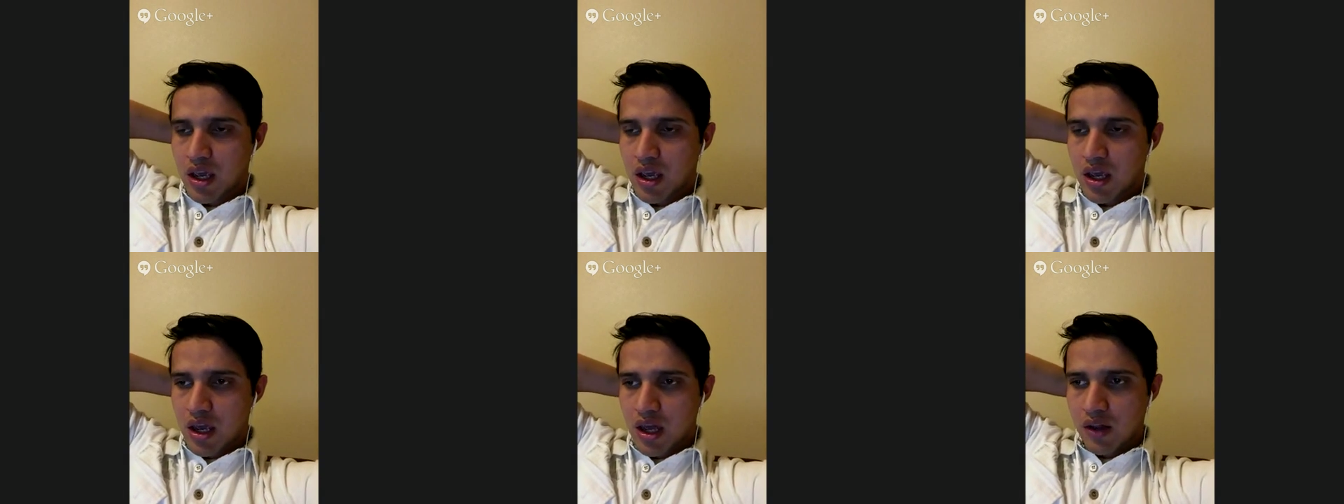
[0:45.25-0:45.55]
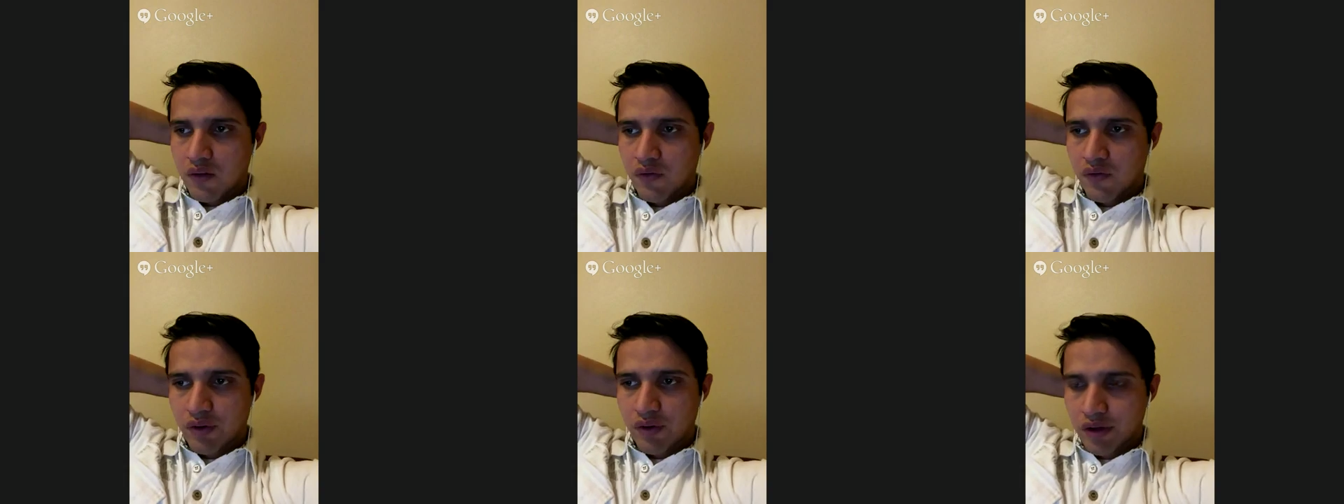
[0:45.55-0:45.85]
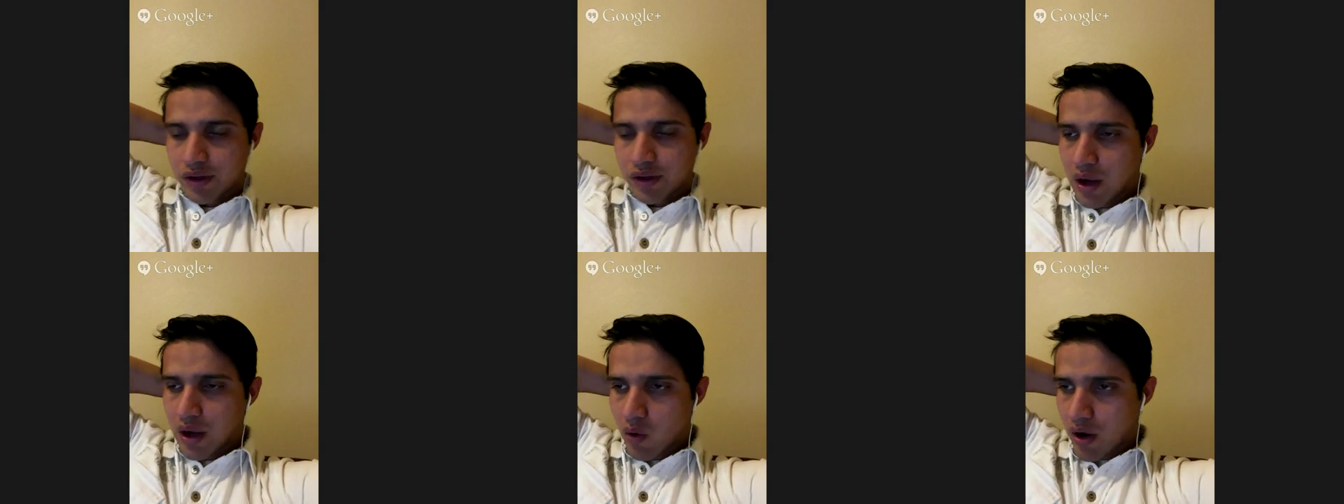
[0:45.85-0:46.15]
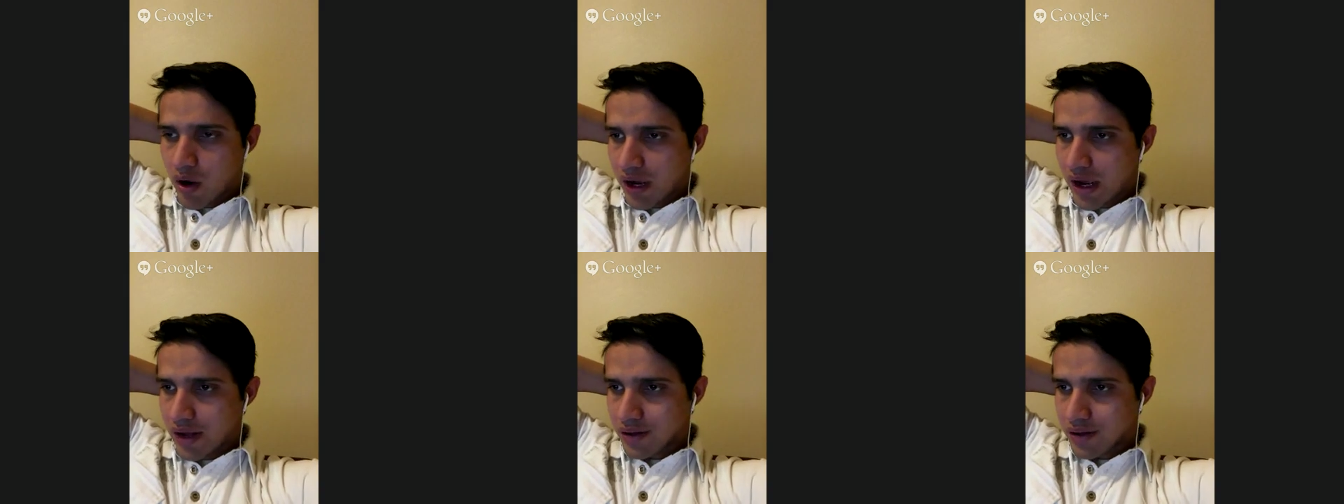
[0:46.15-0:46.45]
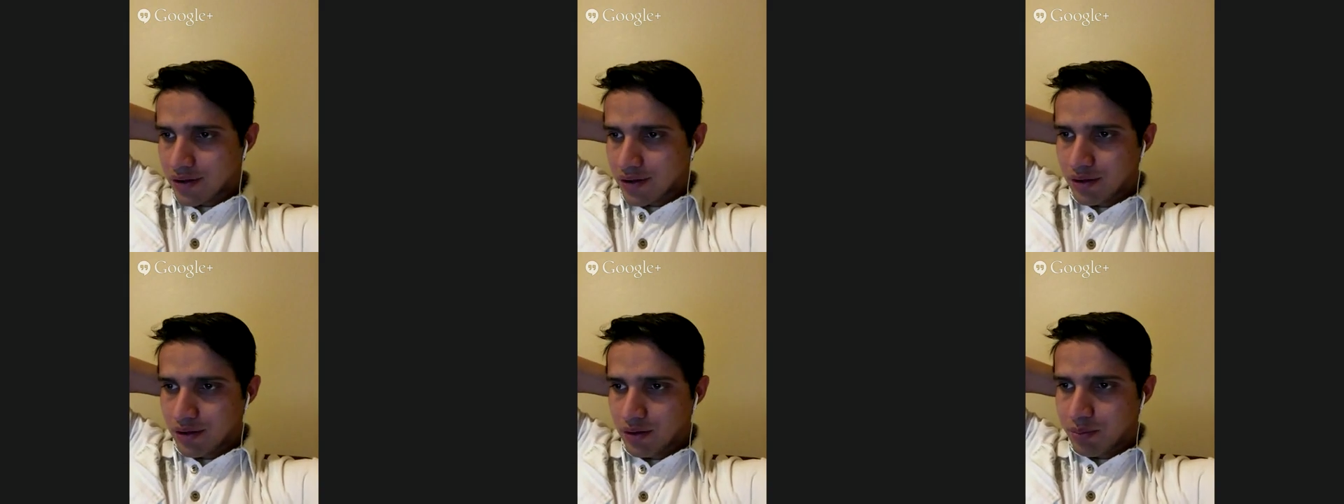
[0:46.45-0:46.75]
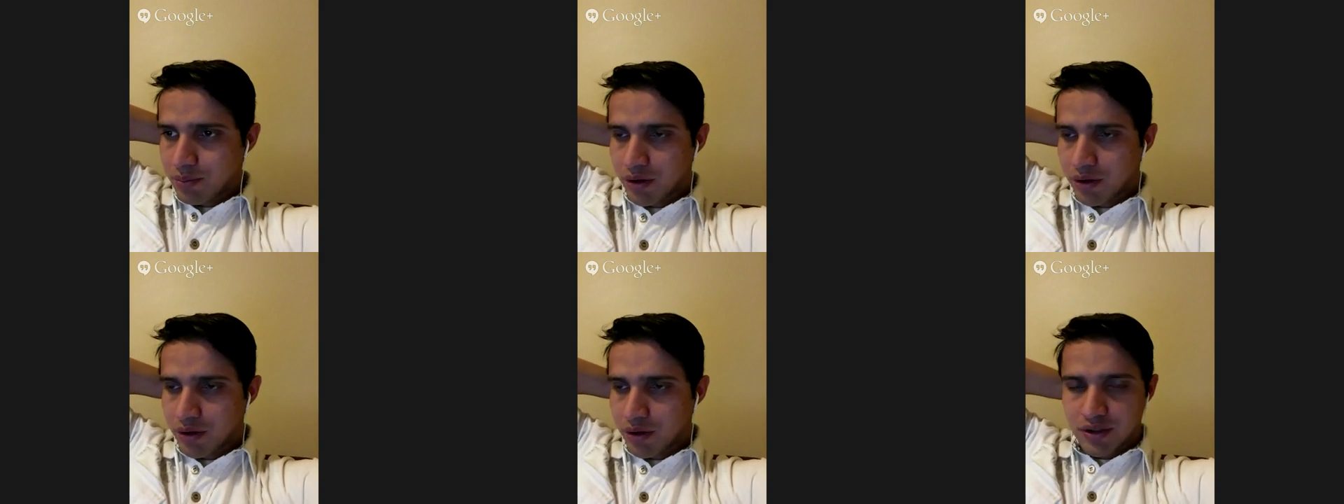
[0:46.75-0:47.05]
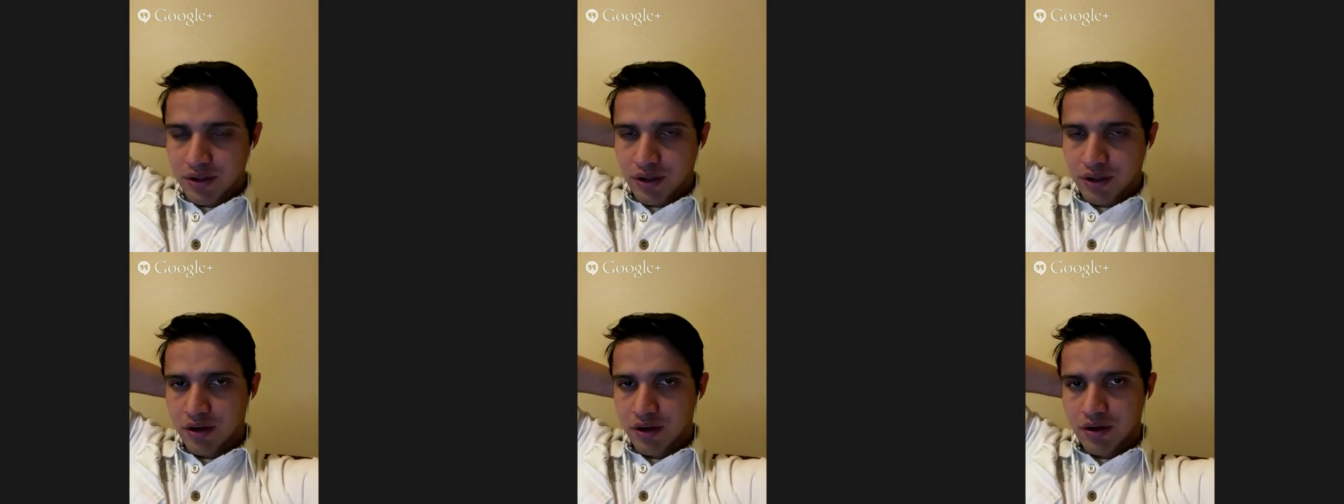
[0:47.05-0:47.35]
And for that one, I got
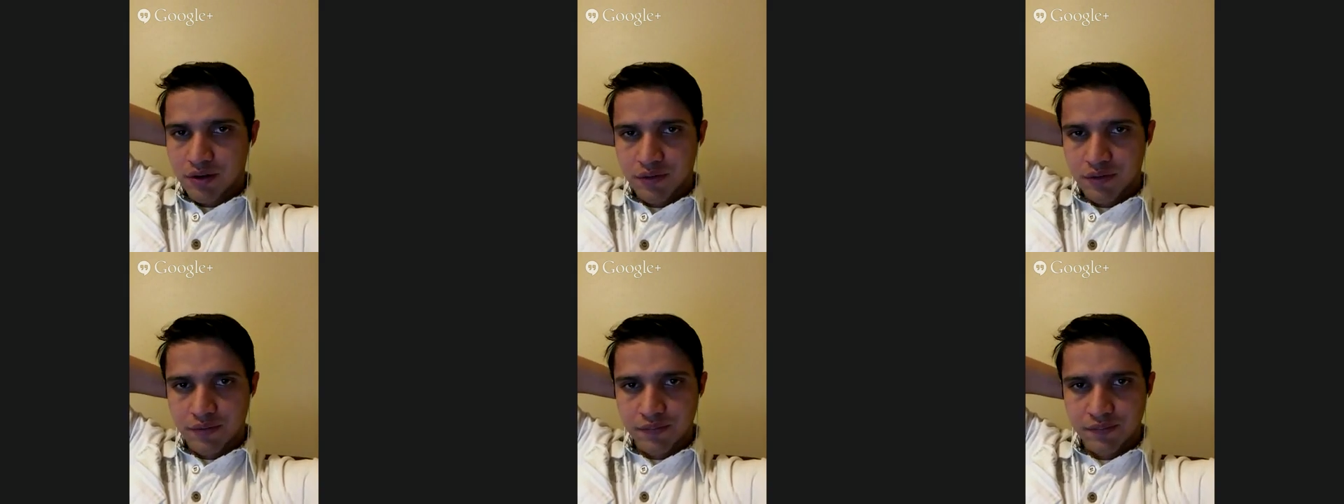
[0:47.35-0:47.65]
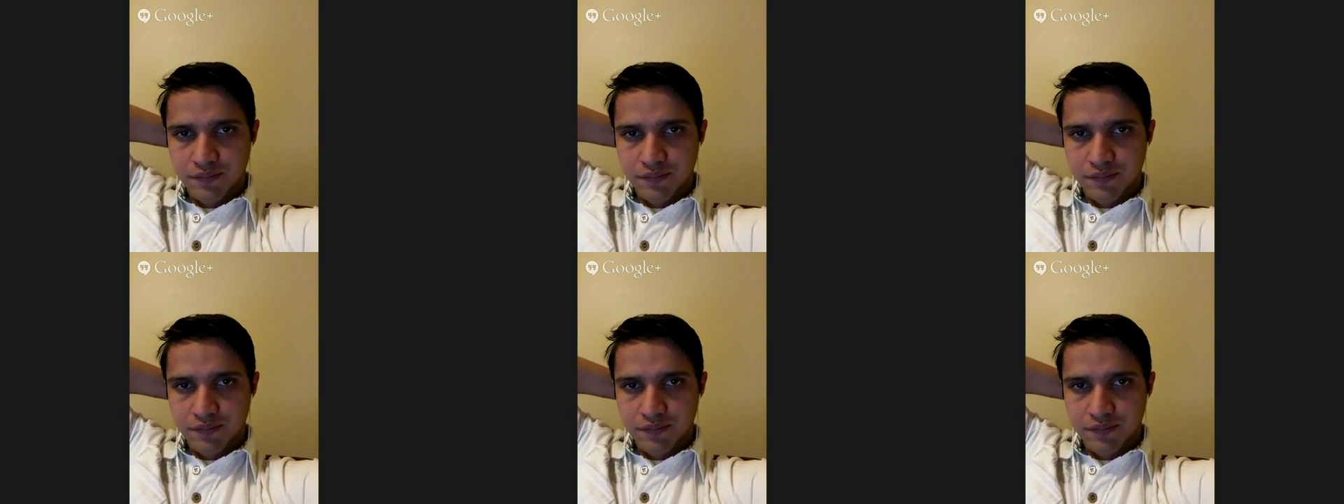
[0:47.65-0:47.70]
2.0.